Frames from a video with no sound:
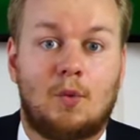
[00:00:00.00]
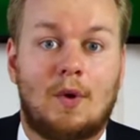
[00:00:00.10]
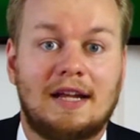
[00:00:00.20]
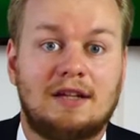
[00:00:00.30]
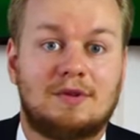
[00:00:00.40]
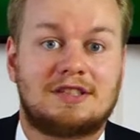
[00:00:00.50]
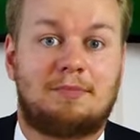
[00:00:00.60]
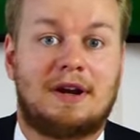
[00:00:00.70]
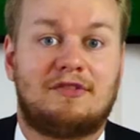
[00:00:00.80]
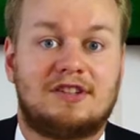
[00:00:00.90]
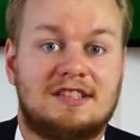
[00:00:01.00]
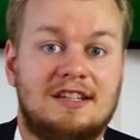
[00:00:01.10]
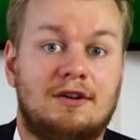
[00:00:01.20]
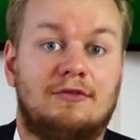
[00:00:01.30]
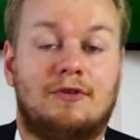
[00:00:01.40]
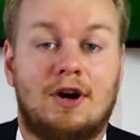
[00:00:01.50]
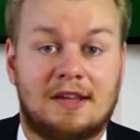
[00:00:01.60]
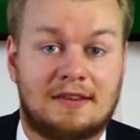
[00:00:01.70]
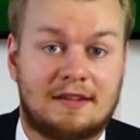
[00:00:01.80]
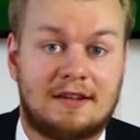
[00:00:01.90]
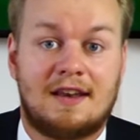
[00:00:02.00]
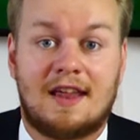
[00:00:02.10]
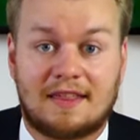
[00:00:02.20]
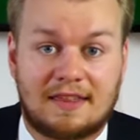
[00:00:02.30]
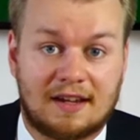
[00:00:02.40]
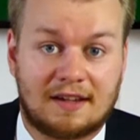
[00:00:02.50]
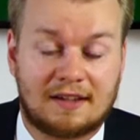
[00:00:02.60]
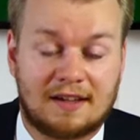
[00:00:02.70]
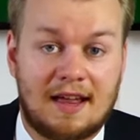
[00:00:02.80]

where there was previously a void, nothing,